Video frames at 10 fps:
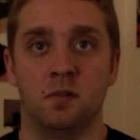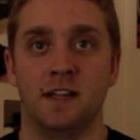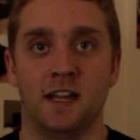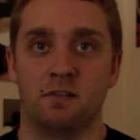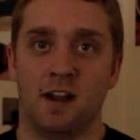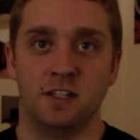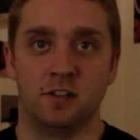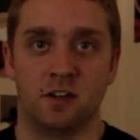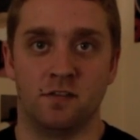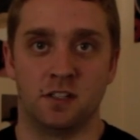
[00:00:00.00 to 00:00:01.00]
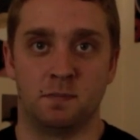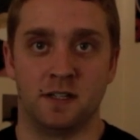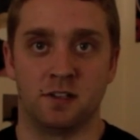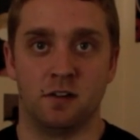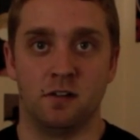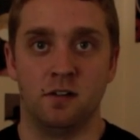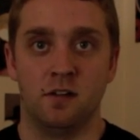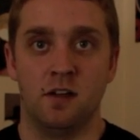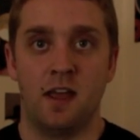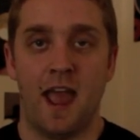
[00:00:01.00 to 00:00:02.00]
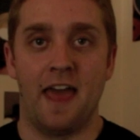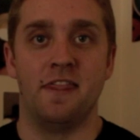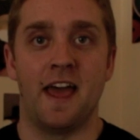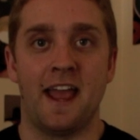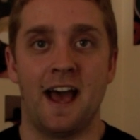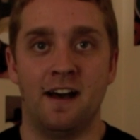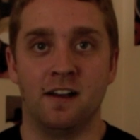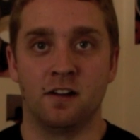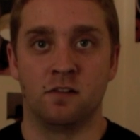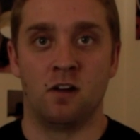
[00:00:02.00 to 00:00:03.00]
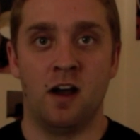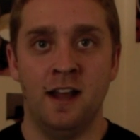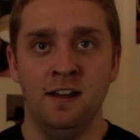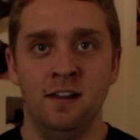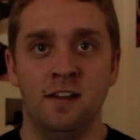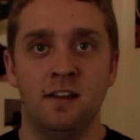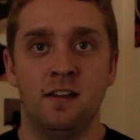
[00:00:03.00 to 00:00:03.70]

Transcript: pulling a great shot of espresso and they are grind,